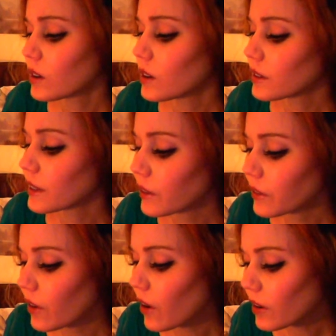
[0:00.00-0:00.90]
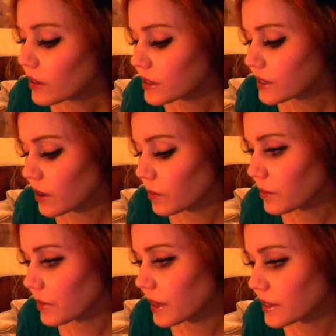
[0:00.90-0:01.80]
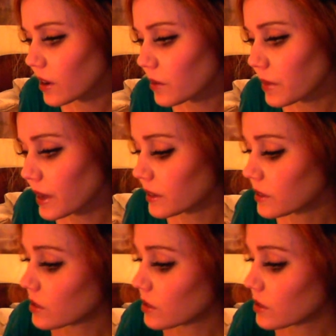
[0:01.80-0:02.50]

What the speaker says: Now there are some that are made